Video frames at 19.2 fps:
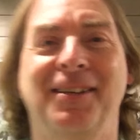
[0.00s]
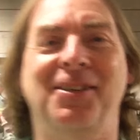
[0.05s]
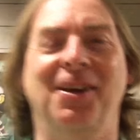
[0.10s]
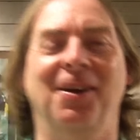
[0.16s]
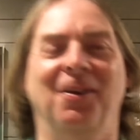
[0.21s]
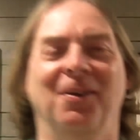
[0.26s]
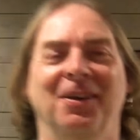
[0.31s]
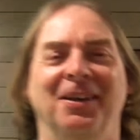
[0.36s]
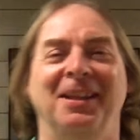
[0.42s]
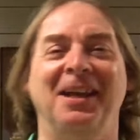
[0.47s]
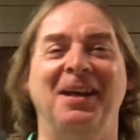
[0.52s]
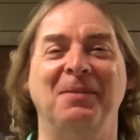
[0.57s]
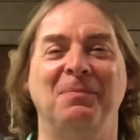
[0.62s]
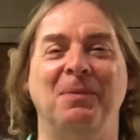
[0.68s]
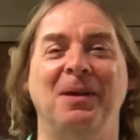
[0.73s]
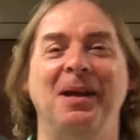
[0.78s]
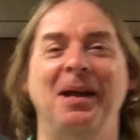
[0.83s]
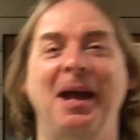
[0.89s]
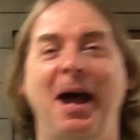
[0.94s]

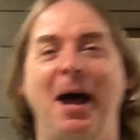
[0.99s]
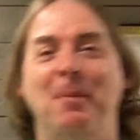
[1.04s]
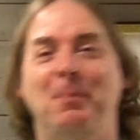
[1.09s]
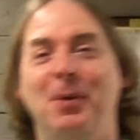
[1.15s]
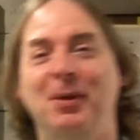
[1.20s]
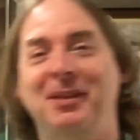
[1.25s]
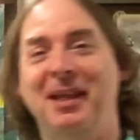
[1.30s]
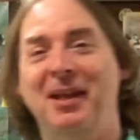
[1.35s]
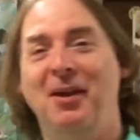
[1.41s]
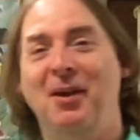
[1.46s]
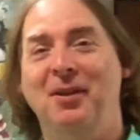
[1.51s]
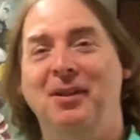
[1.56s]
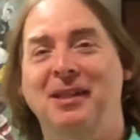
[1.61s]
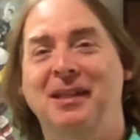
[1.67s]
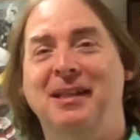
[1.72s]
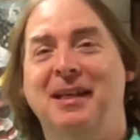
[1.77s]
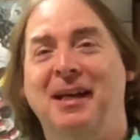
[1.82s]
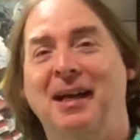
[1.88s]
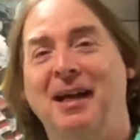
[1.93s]
I put that on
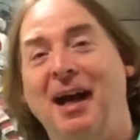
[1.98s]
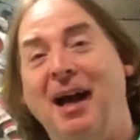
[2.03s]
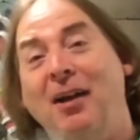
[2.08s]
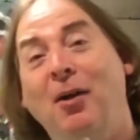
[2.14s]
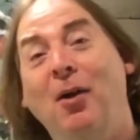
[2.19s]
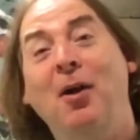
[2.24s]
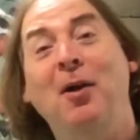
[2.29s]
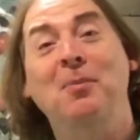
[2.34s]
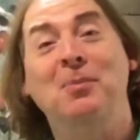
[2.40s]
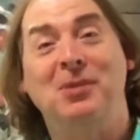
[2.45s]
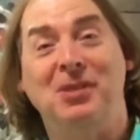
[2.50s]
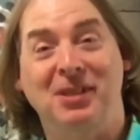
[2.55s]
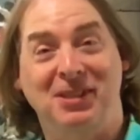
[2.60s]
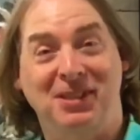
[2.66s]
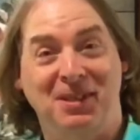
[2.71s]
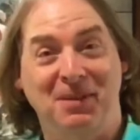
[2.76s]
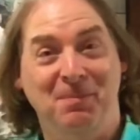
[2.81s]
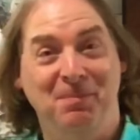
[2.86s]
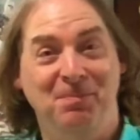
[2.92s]
the alarm
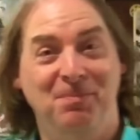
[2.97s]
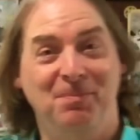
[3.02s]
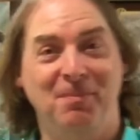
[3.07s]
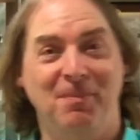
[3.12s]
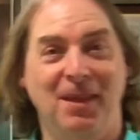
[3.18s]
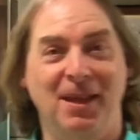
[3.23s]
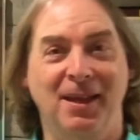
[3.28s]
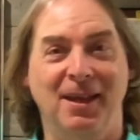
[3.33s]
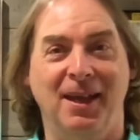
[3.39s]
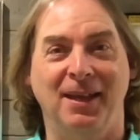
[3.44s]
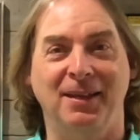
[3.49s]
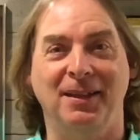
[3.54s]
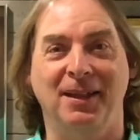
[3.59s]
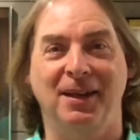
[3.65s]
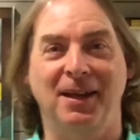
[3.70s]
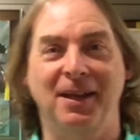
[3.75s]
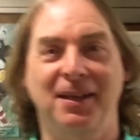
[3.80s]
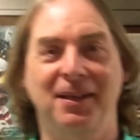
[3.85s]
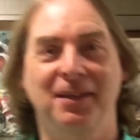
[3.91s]
system, and
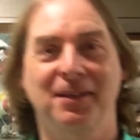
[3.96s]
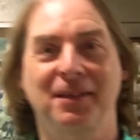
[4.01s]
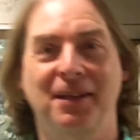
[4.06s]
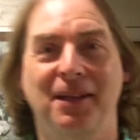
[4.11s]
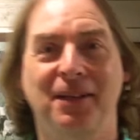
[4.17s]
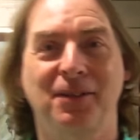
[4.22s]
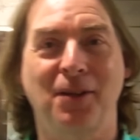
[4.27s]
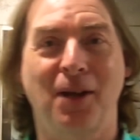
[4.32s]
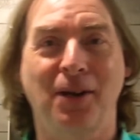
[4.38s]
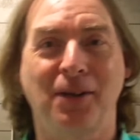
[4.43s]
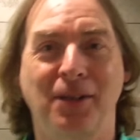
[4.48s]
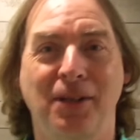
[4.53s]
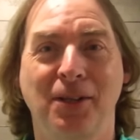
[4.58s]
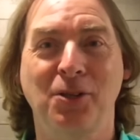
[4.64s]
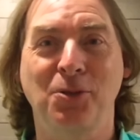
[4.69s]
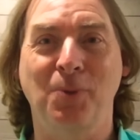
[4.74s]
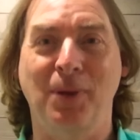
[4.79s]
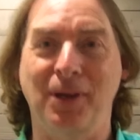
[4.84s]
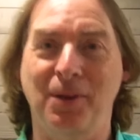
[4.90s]
then I can talk to you
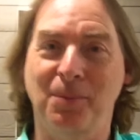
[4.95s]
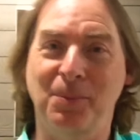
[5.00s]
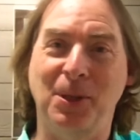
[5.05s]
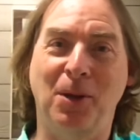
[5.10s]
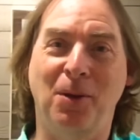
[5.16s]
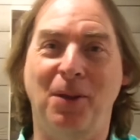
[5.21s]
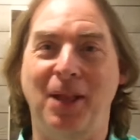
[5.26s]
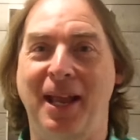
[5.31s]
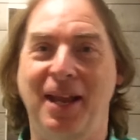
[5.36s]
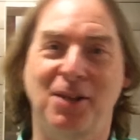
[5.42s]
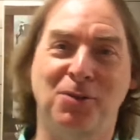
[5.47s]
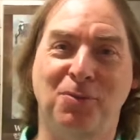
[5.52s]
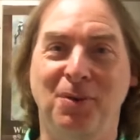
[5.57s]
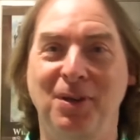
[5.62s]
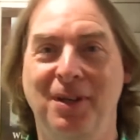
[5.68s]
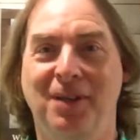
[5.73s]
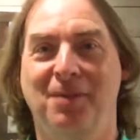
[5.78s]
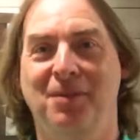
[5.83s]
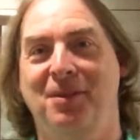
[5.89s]
this way. And it'll be all
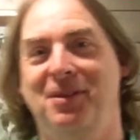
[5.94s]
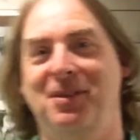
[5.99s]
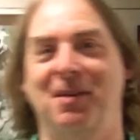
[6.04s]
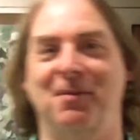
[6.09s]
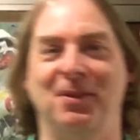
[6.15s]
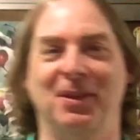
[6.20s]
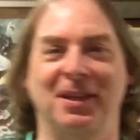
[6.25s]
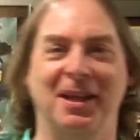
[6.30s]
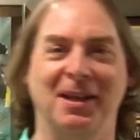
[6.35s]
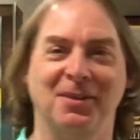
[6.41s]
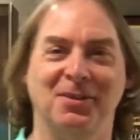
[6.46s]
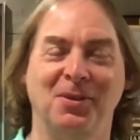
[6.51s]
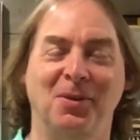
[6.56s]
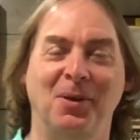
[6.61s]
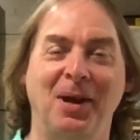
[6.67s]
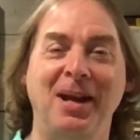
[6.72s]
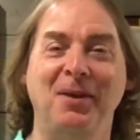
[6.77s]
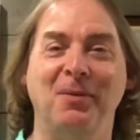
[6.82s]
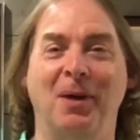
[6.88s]
hands-free and stuff like that.
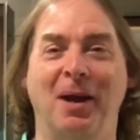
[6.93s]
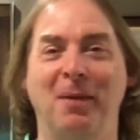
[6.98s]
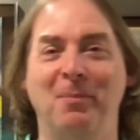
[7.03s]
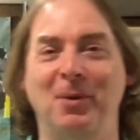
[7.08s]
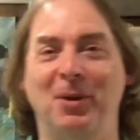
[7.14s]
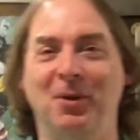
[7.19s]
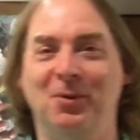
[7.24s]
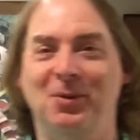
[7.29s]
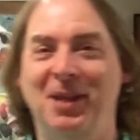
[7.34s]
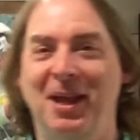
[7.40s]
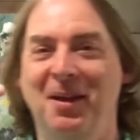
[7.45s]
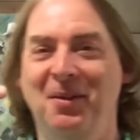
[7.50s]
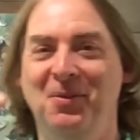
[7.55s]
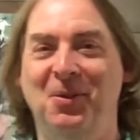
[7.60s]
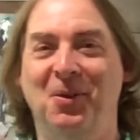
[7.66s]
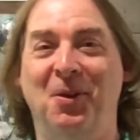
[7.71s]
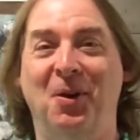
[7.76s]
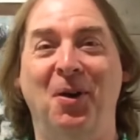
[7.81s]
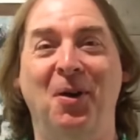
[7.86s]
So, anyway, I better go
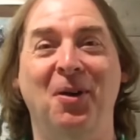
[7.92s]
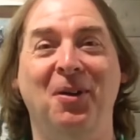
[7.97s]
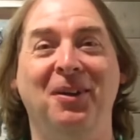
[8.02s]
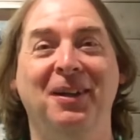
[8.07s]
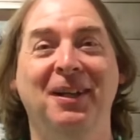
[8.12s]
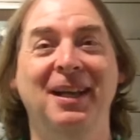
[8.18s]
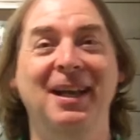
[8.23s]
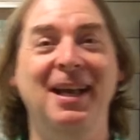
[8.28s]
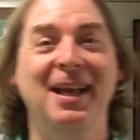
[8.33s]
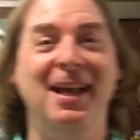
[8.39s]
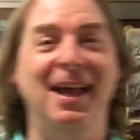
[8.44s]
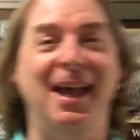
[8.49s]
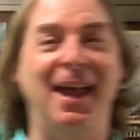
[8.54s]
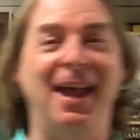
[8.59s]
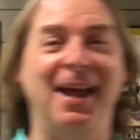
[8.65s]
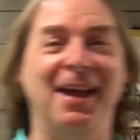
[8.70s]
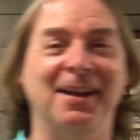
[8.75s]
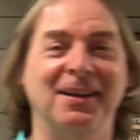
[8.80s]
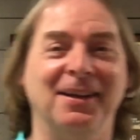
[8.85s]
down the hall.
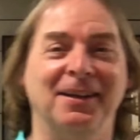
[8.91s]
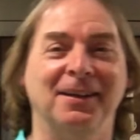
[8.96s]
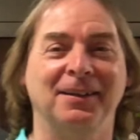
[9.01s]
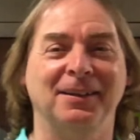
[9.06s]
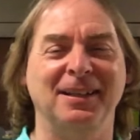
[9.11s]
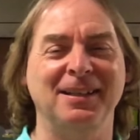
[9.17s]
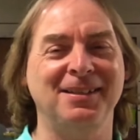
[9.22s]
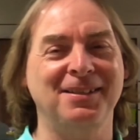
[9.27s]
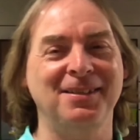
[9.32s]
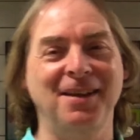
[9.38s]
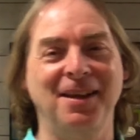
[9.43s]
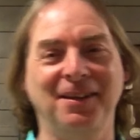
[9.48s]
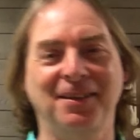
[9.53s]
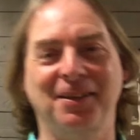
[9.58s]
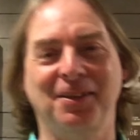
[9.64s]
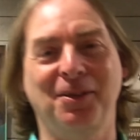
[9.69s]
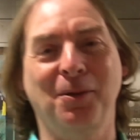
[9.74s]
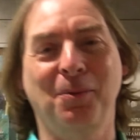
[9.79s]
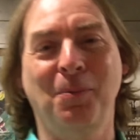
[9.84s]
And that's
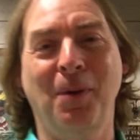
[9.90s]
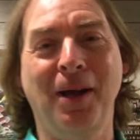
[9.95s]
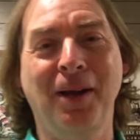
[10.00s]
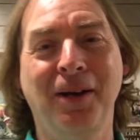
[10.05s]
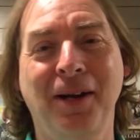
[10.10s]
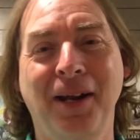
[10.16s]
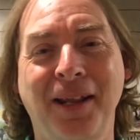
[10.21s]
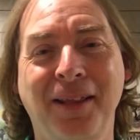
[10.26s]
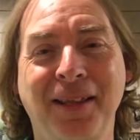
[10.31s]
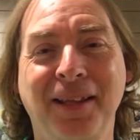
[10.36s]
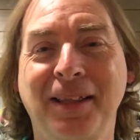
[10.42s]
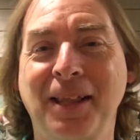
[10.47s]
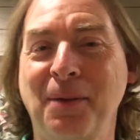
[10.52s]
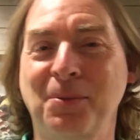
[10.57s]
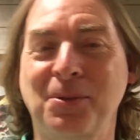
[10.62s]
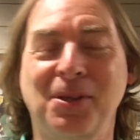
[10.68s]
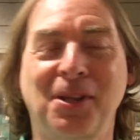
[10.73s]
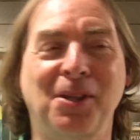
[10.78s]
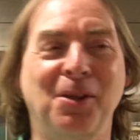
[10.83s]
not the thermostat. Why did I think that
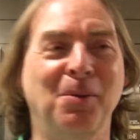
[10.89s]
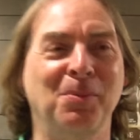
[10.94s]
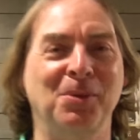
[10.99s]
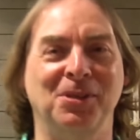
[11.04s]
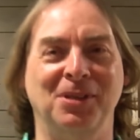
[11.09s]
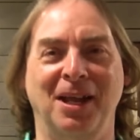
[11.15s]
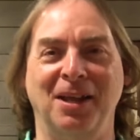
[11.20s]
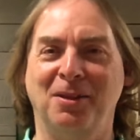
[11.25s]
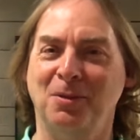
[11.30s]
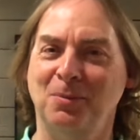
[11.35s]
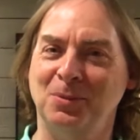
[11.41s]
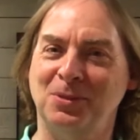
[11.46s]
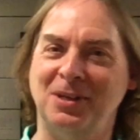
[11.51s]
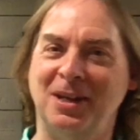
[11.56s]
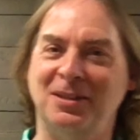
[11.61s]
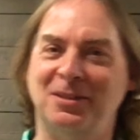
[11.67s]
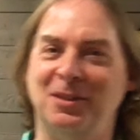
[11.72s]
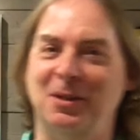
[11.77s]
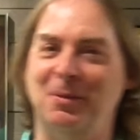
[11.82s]
was the thermostat?
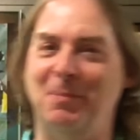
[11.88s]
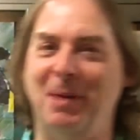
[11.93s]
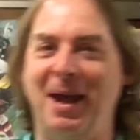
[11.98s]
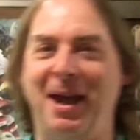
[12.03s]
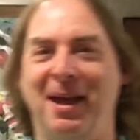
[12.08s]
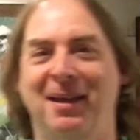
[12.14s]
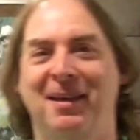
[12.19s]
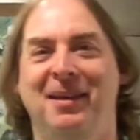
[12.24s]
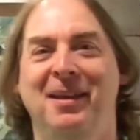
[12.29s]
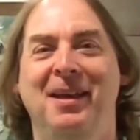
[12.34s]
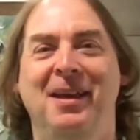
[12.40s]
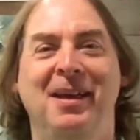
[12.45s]
Thermostat's in the back.